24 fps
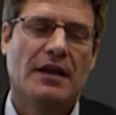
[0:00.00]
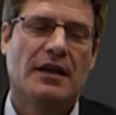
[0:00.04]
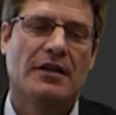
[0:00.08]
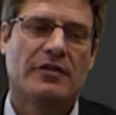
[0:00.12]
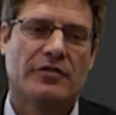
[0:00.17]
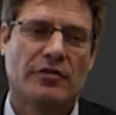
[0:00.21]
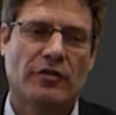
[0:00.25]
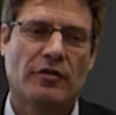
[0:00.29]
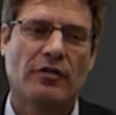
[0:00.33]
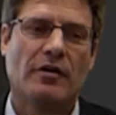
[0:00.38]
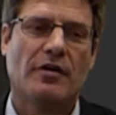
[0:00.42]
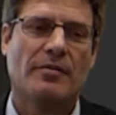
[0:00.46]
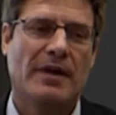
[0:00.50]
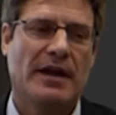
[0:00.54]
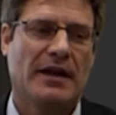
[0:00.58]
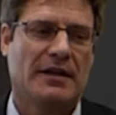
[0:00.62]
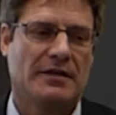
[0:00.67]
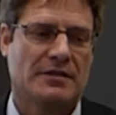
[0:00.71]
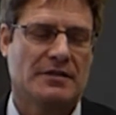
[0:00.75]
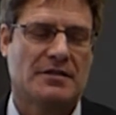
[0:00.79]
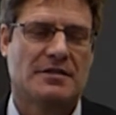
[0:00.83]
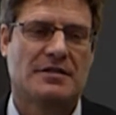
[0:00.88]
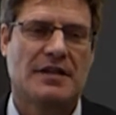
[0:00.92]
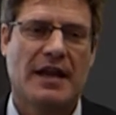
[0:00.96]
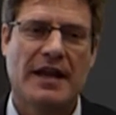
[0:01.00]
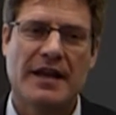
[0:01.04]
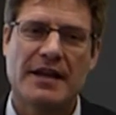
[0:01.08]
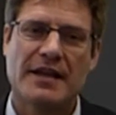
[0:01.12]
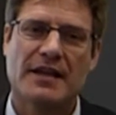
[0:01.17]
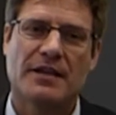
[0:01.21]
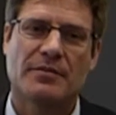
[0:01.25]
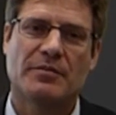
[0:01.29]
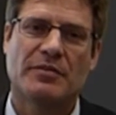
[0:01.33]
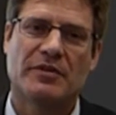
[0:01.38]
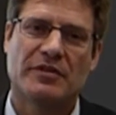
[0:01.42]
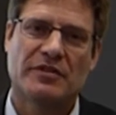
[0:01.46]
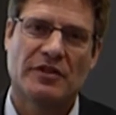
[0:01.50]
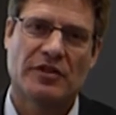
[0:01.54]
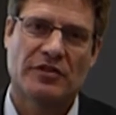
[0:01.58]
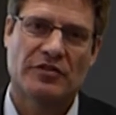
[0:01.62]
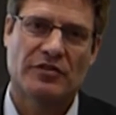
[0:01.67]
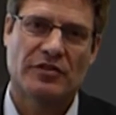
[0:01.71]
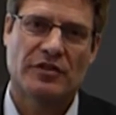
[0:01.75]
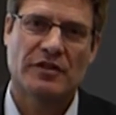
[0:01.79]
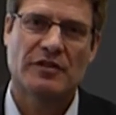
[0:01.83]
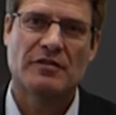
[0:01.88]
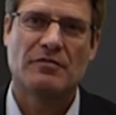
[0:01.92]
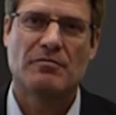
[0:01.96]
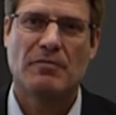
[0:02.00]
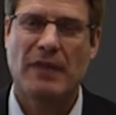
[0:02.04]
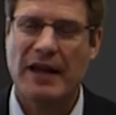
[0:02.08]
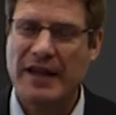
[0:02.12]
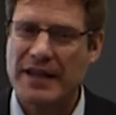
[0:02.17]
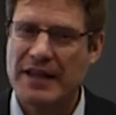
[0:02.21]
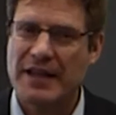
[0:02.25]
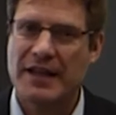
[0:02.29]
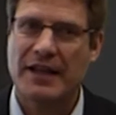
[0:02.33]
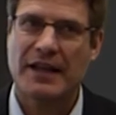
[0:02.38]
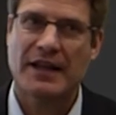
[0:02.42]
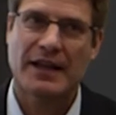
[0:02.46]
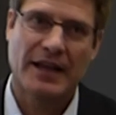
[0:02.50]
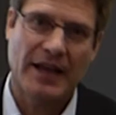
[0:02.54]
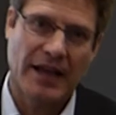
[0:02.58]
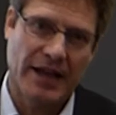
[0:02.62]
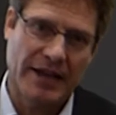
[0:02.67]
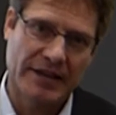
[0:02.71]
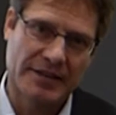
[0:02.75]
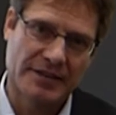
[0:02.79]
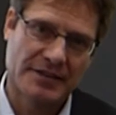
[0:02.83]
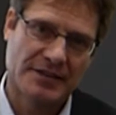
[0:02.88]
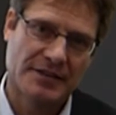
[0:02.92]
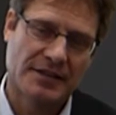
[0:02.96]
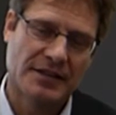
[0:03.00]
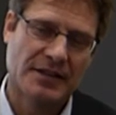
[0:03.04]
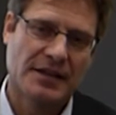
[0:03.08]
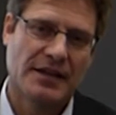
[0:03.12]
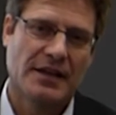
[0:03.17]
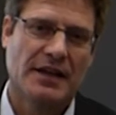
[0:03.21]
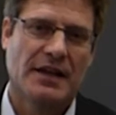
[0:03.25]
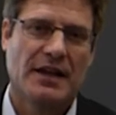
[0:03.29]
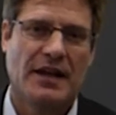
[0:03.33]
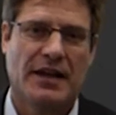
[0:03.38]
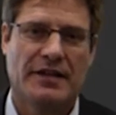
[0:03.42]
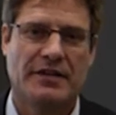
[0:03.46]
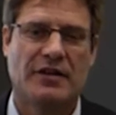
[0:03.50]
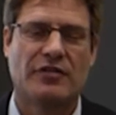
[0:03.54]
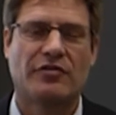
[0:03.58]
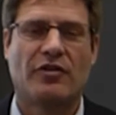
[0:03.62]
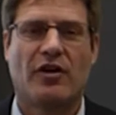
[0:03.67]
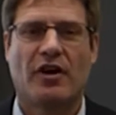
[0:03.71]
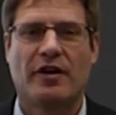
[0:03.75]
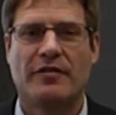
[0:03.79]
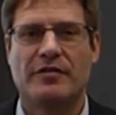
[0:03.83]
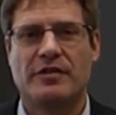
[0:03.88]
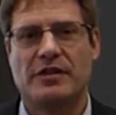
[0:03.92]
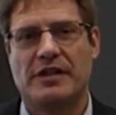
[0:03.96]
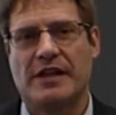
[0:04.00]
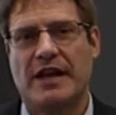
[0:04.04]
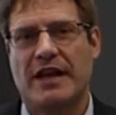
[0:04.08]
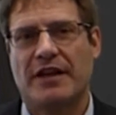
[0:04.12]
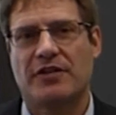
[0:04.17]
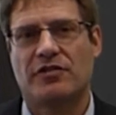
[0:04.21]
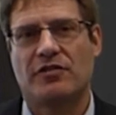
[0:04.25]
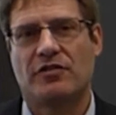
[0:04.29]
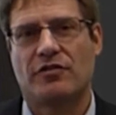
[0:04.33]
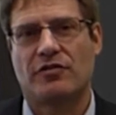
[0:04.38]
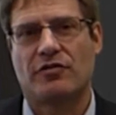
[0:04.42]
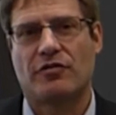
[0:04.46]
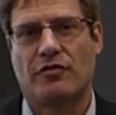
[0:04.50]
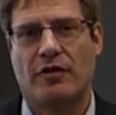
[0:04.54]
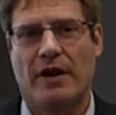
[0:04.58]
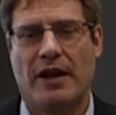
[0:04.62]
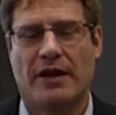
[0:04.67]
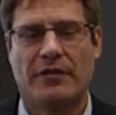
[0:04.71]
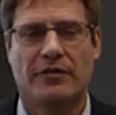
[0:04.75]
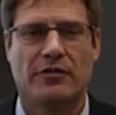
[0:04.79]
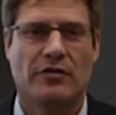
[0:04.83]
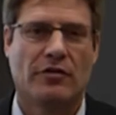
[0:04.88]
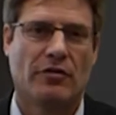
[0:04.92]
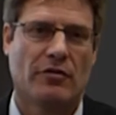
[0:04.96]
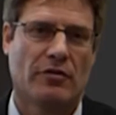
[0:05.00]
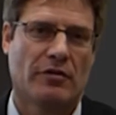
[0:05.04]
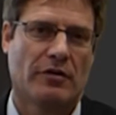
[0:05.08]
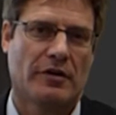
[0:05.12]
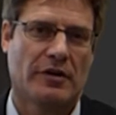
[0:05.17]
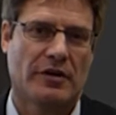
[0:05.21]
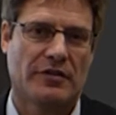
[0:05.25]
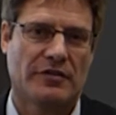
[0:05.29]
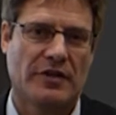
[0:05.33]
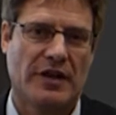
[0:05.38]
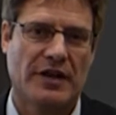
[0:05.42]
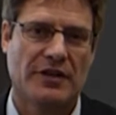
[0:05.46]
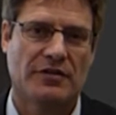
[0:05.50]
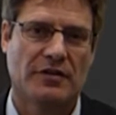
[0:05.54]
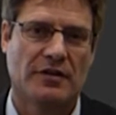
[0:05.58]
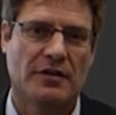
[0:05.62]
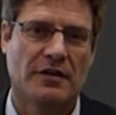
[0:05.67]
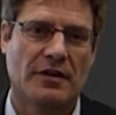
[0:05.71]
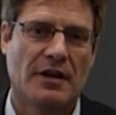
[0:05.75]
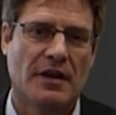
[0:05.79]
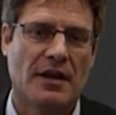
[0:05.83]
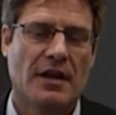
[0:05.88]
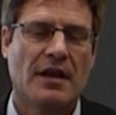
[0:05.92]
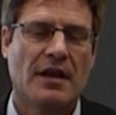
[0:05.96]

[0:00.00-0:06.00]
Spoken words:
It's all about stating a position, making a case, and then driving the actions throughout your organisation.